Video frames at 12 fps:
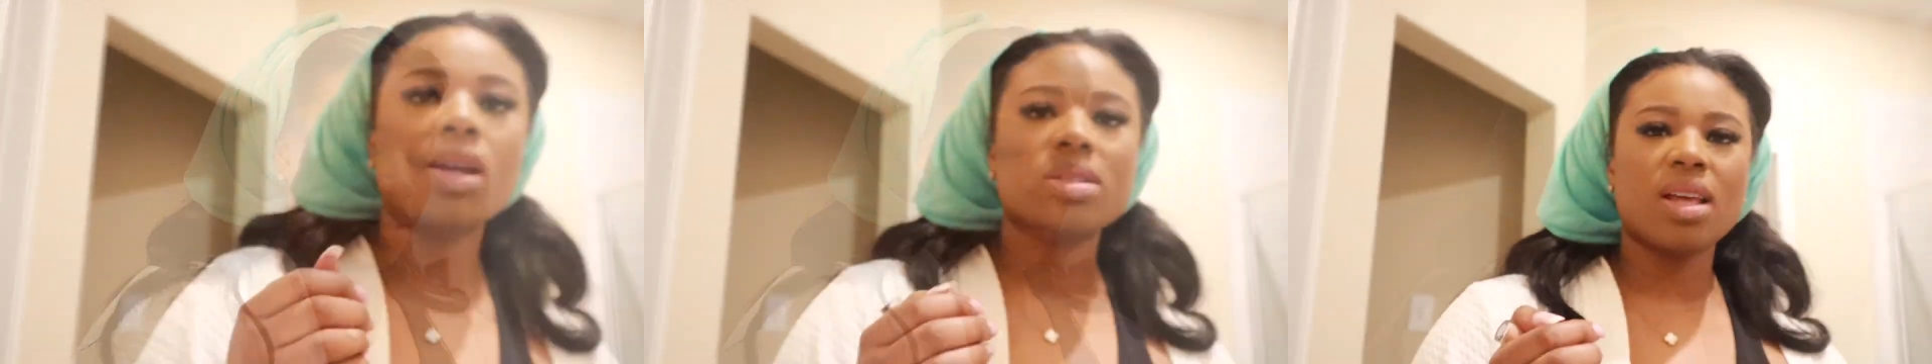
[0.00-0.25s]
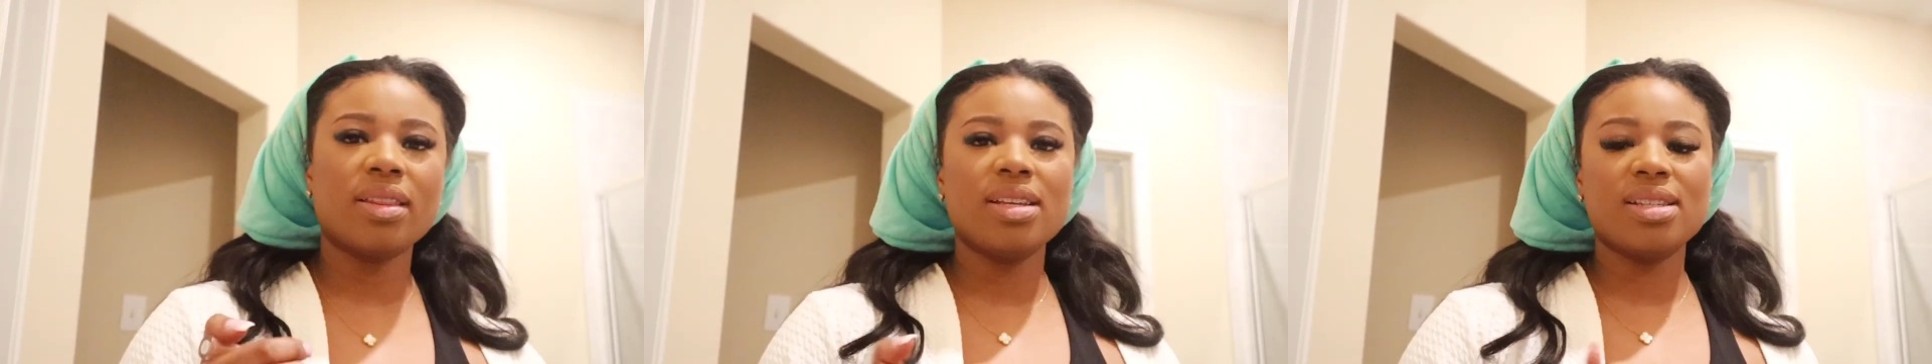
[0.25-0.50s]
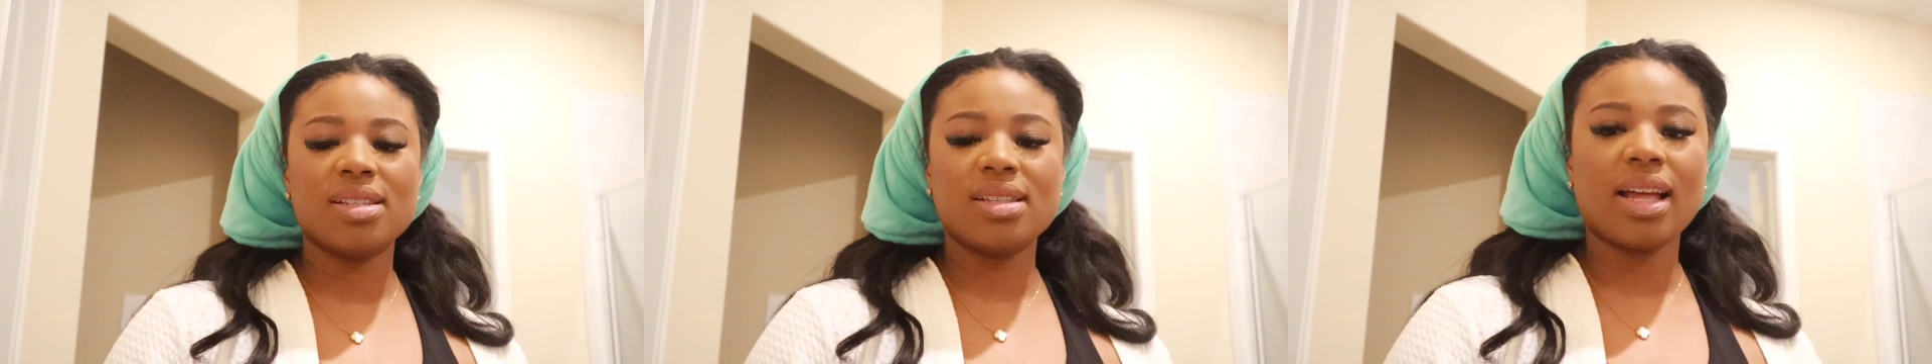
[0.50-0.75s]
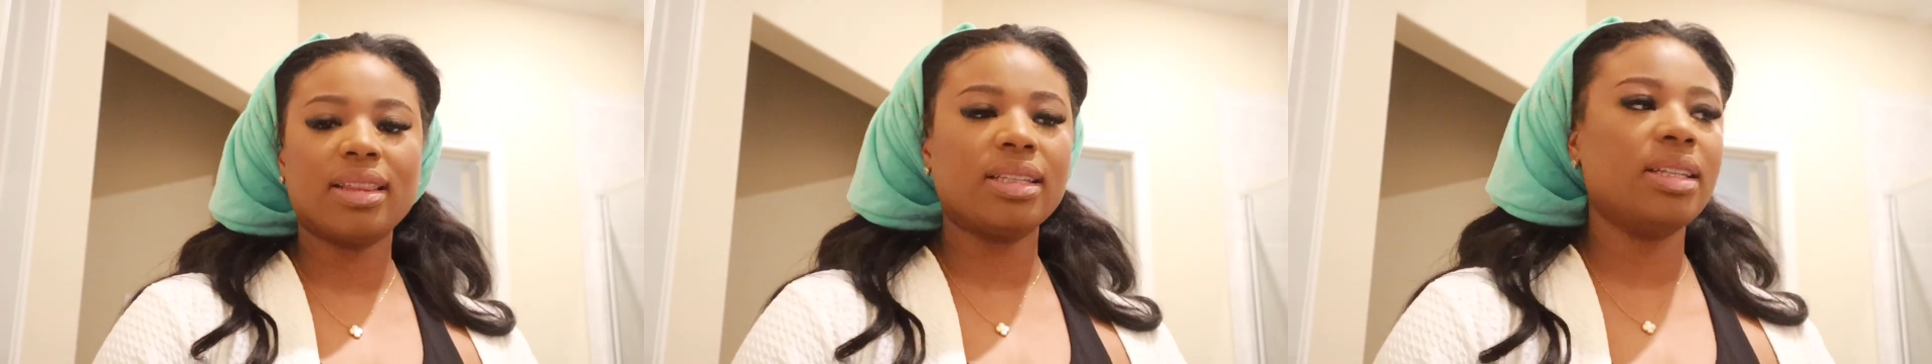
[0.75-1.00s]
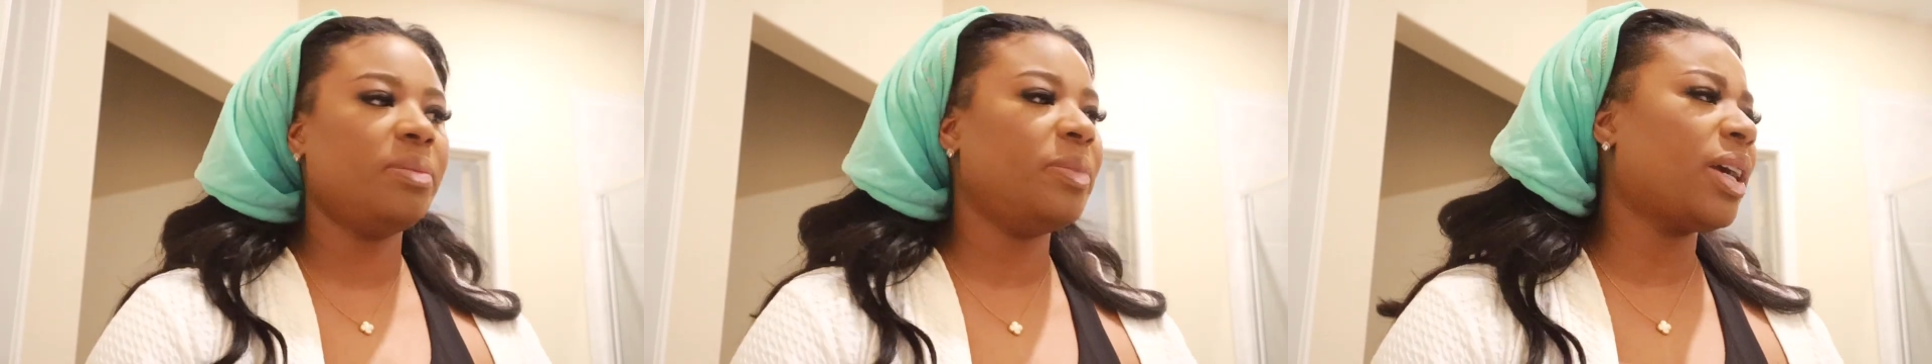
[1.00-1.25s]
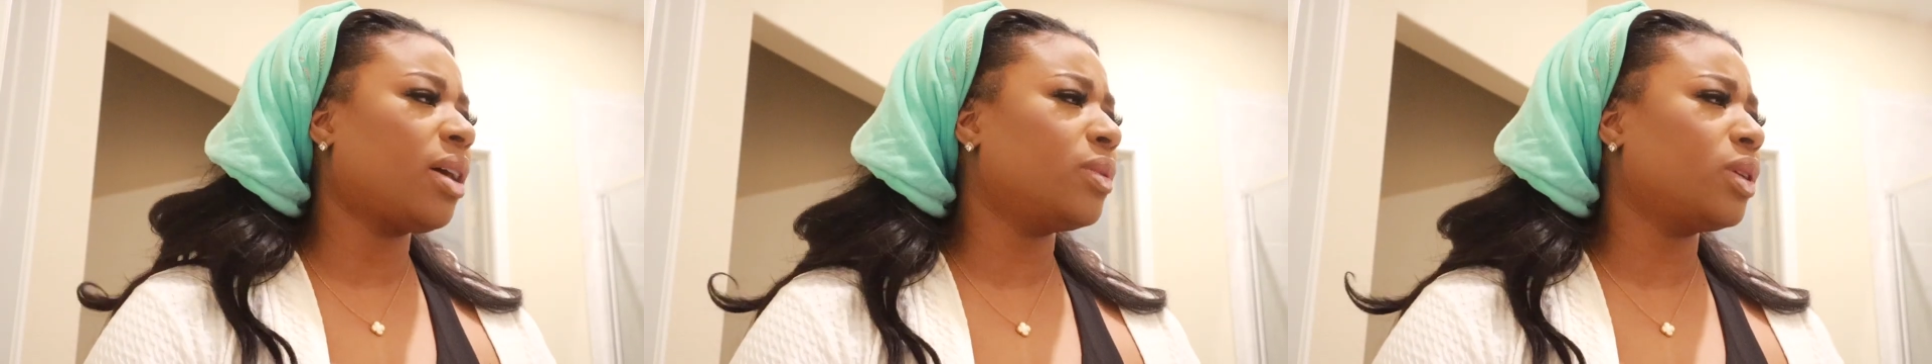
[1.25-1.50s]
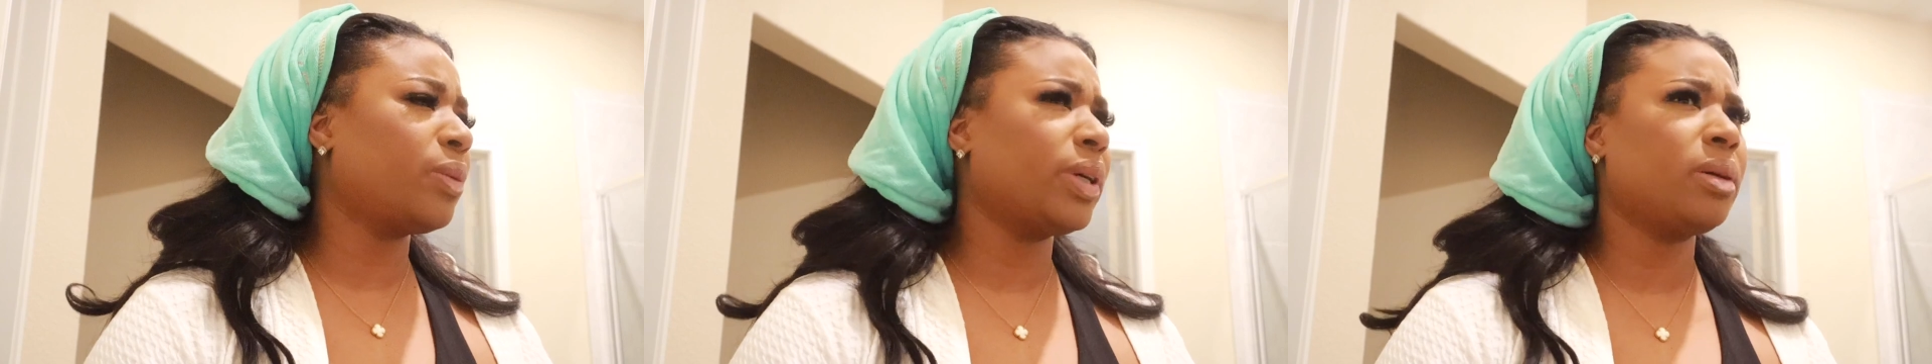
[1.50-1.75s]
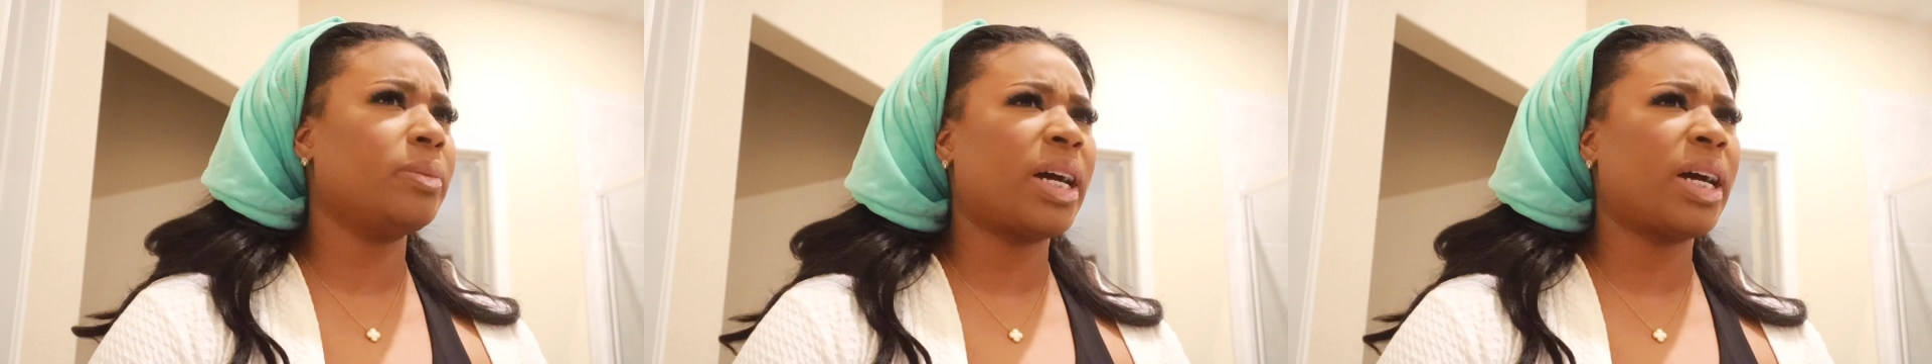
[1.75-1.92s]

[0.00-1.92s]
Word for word: So this is not the leafy I want to wear,